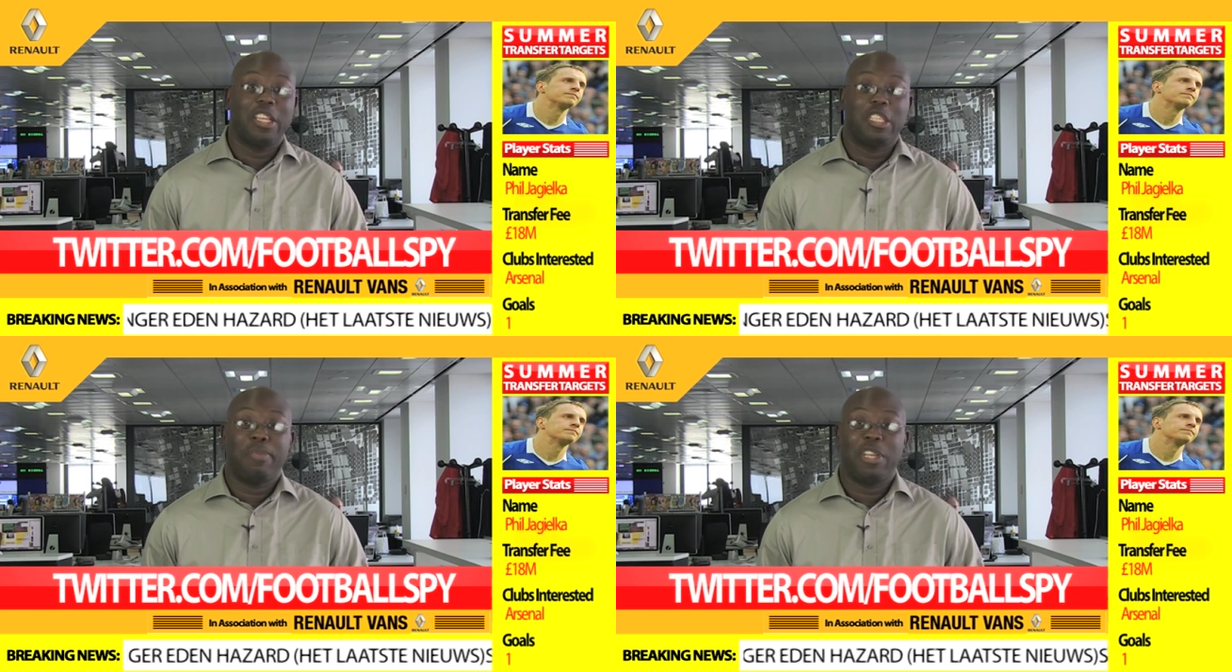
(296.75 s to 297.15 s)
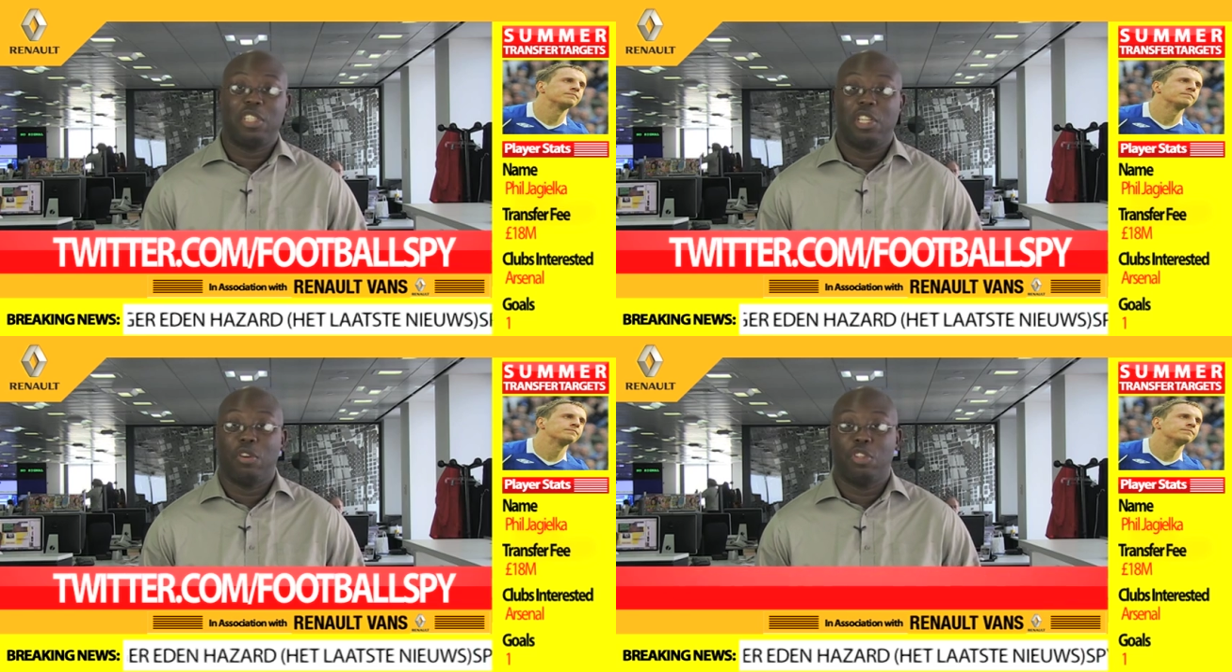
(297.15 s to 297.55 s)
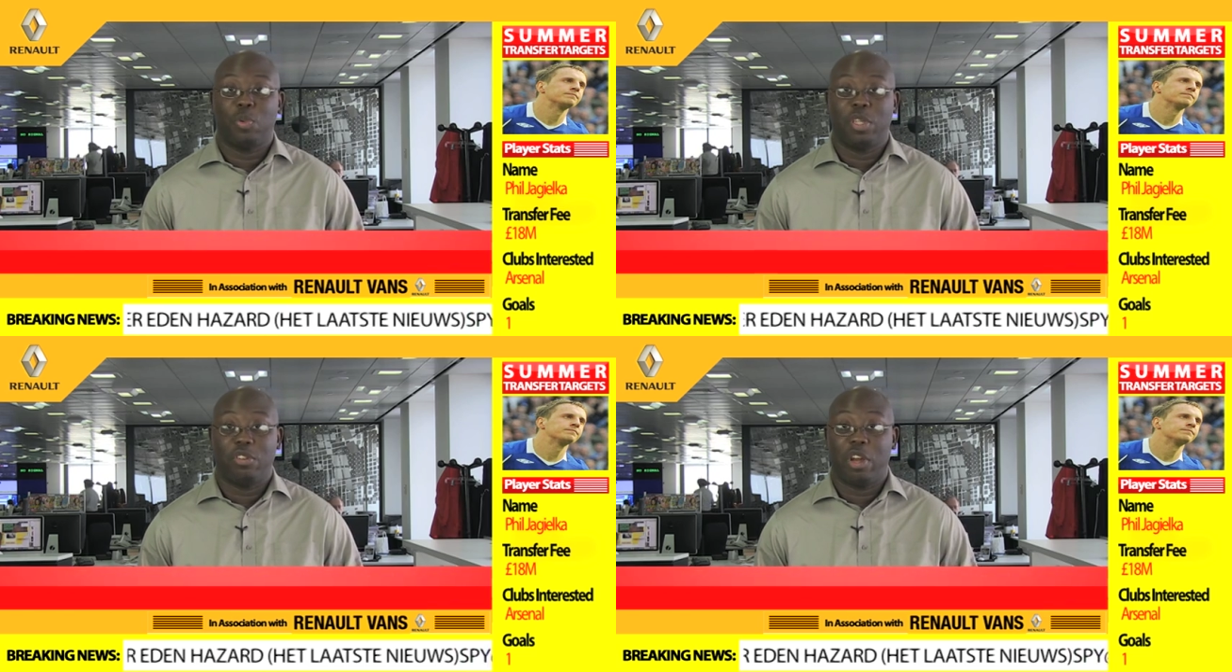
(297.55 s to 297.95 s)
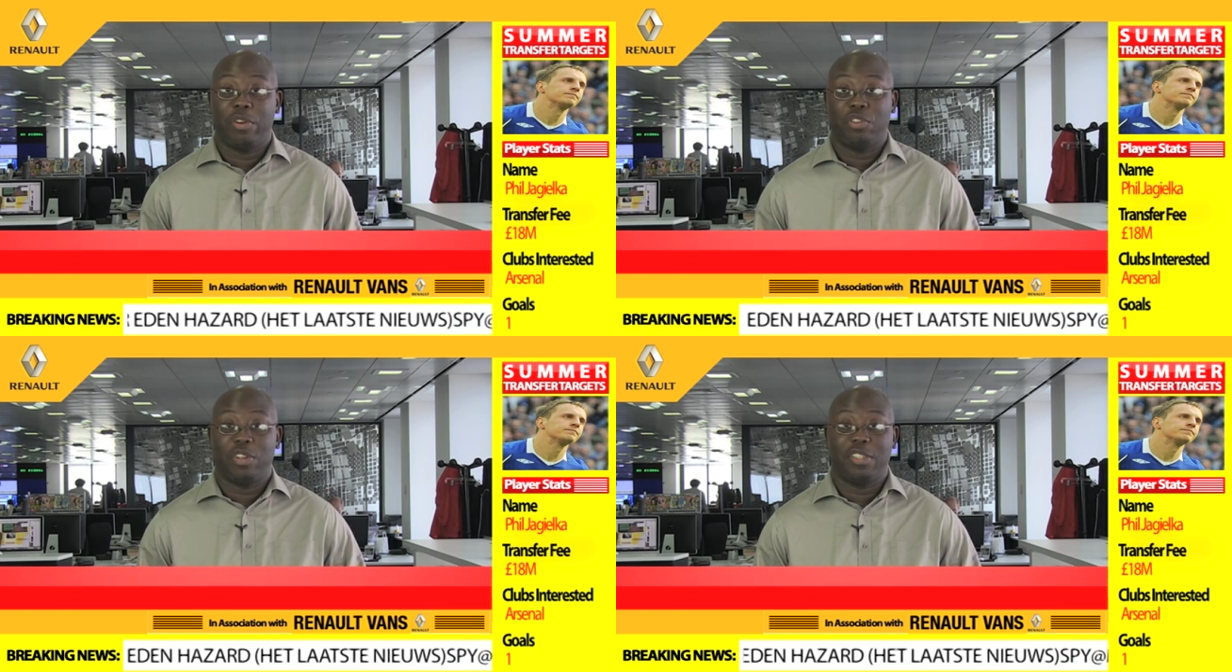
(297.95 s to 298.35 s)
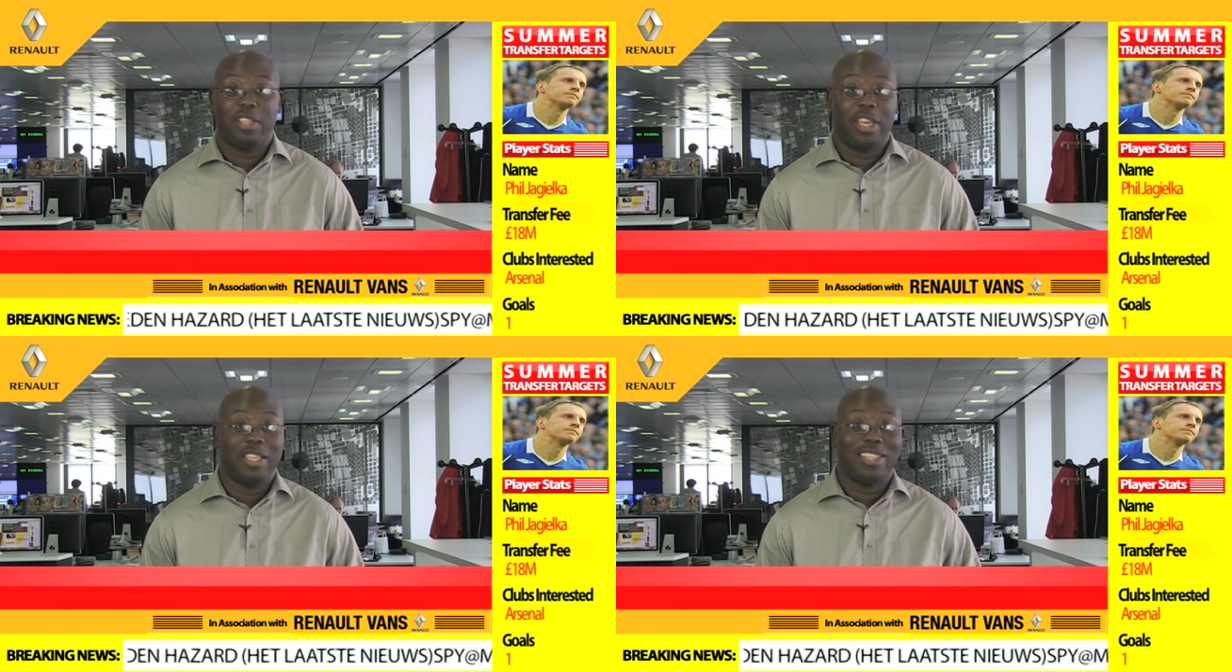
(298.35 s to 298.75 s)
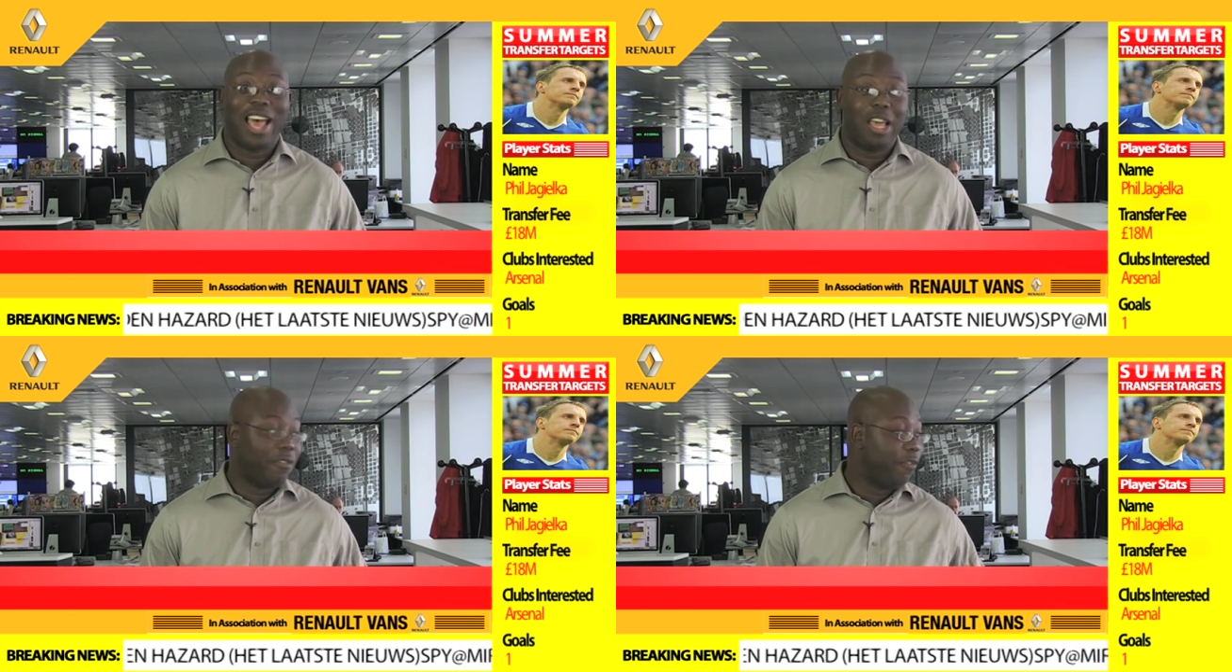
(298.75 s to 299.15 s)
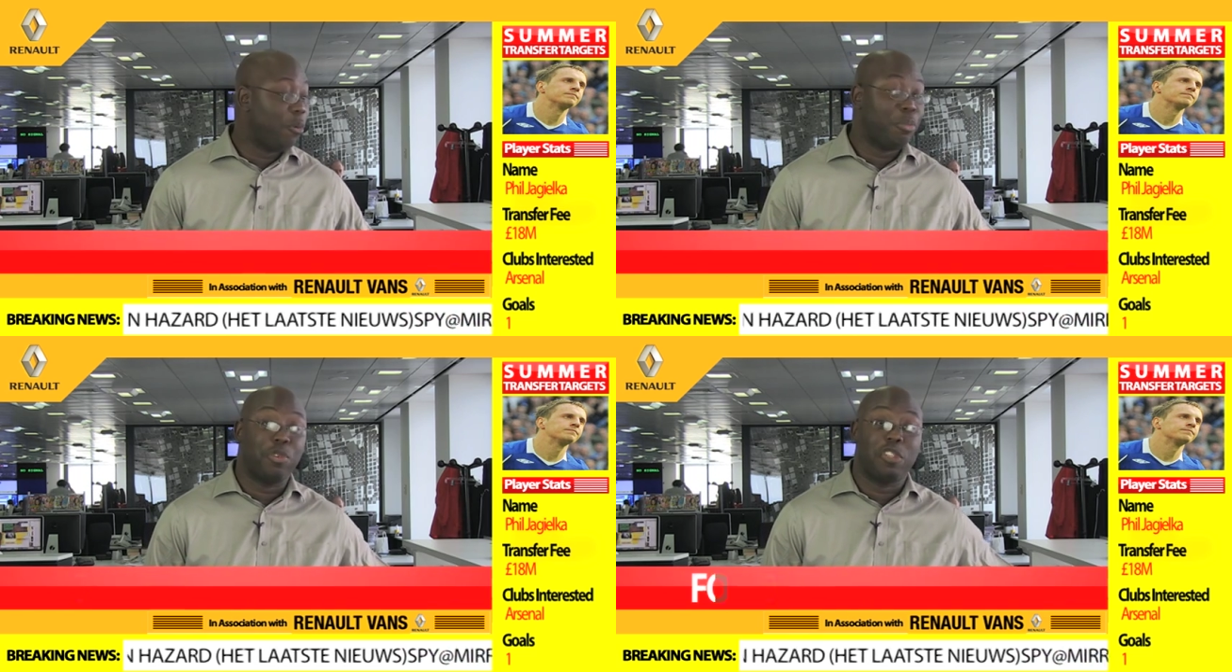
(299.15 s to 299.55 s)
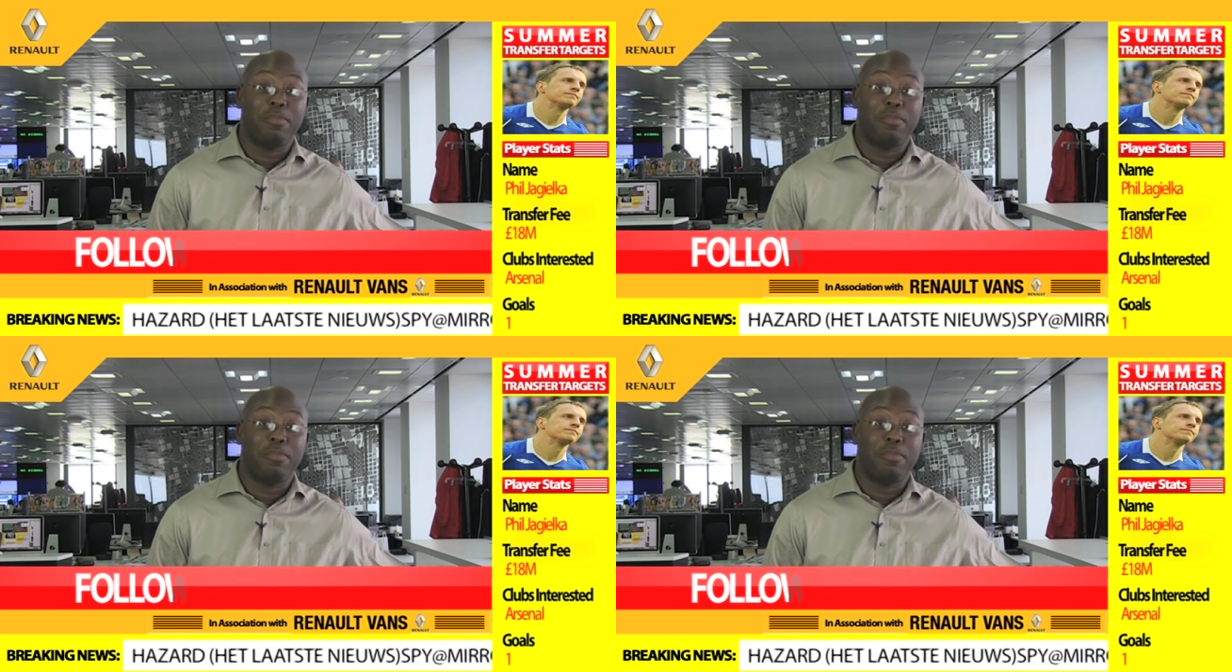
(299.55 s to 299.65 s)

especially on Twitter. Our address there is at football.